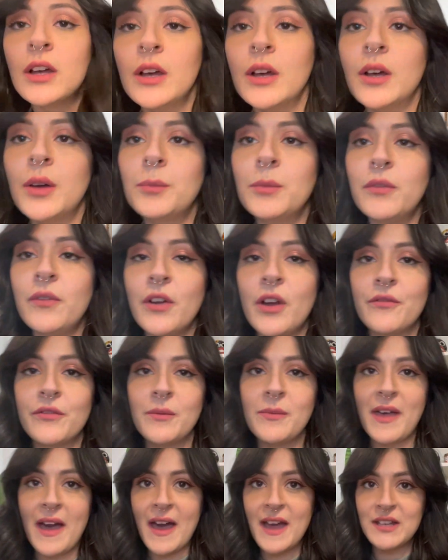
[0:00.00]
Moving on from
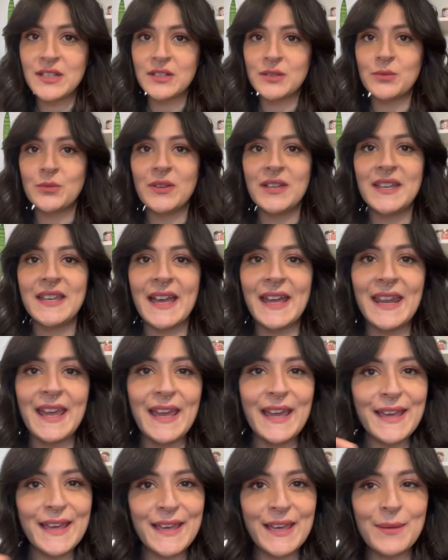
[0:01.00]
that, we get
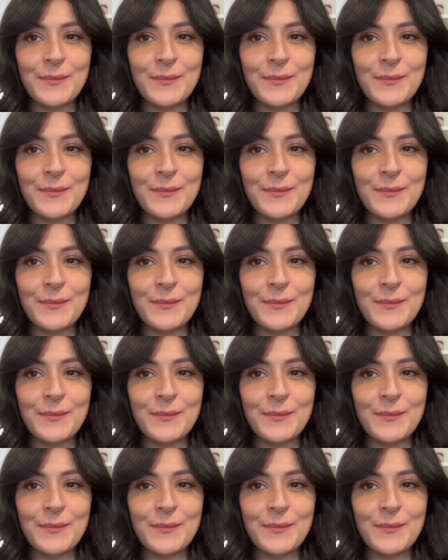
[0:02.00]
a heat